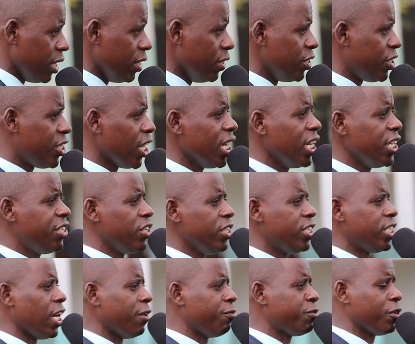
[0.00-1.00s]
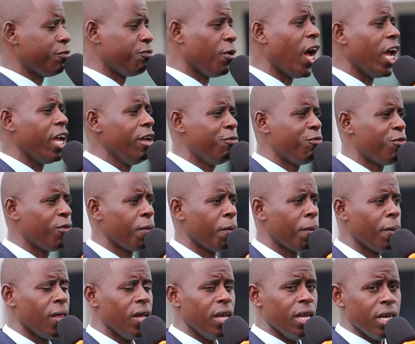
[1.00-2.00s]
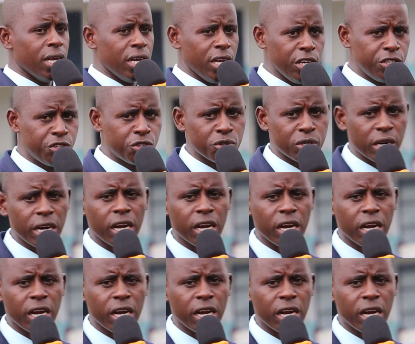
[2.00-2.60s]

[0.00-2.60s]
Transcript: In Genesis chapter 5, it's